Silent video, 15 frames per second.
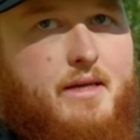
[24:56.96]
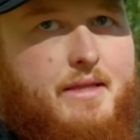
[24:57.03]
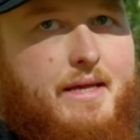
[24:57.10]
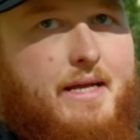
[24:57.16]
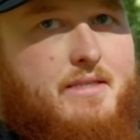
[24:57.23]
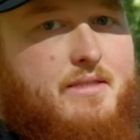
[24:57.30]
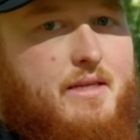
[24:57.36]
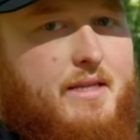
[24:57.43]
Like
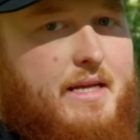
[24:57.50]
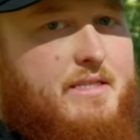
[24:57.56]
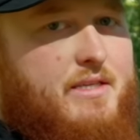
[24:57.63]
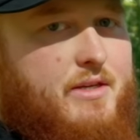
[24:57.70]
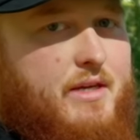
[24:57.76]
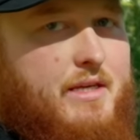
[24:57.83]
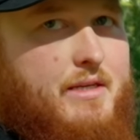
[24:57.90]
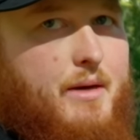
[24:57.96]
that's that's
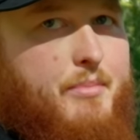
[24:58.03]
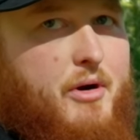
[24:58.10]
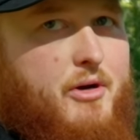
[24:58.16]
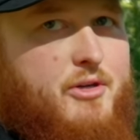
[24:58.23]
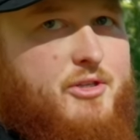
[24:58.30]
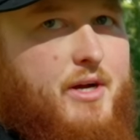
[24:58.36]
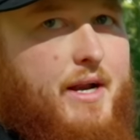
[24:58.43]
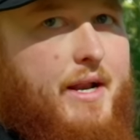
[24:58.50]
a, a
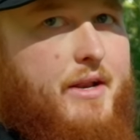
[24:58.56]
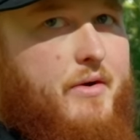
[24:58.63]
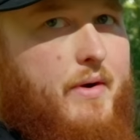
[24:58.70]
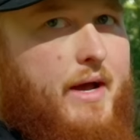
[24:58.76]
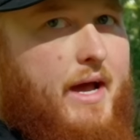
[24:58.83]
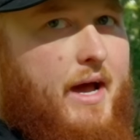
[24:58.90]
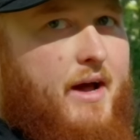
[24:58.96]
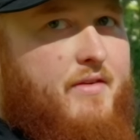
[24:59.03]
putter shot I know
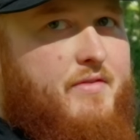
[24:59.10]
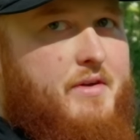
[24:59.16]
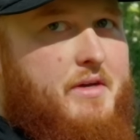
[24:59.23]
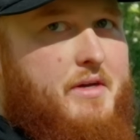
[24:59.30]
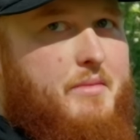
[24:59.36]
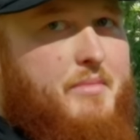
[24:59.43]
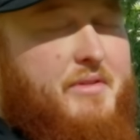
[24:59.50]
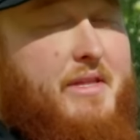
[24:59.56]
I have.
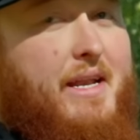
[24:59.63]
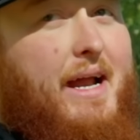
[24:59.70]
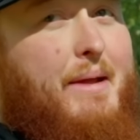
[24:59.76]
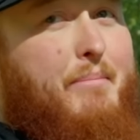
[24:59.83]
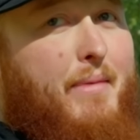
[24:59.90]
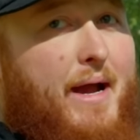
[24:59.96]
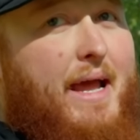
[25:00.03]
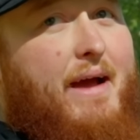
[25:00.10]
But then
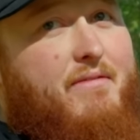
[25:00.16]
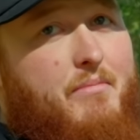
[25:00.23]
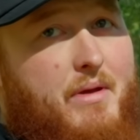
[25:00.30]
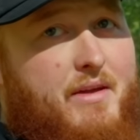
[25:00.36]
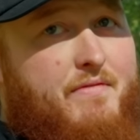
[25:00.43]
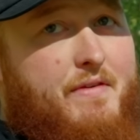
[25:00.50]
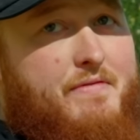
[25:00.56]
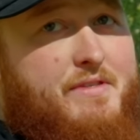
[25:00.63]
I might have to
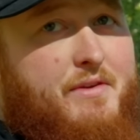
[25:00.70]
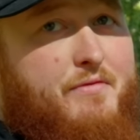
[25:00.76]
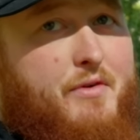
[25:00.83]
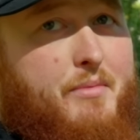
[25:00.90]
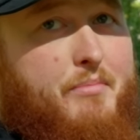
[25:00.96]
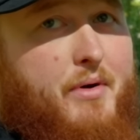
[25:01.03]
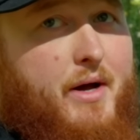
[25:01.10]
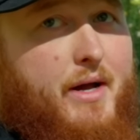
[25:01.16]
make a 15
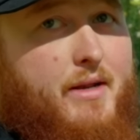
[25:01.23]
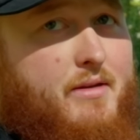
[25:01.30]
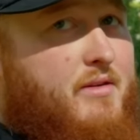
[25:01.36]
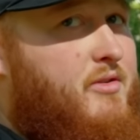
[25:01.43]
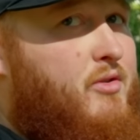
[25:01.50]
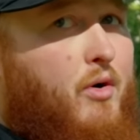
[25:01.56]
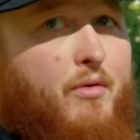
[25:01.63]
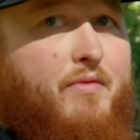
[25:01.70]
foot putt.
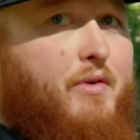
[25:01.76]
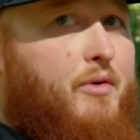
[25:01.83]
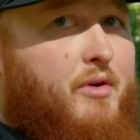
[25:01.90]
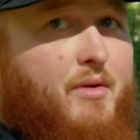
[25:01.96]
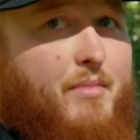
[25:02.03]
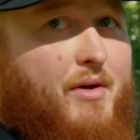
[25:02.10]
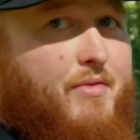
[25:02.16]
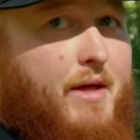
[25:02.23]
Don't feel
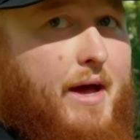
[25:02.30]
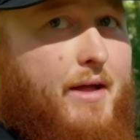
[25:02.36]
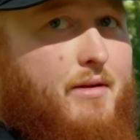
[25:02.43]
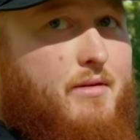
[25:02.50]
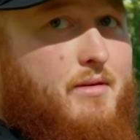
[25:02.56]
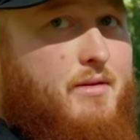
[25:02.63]
good about that.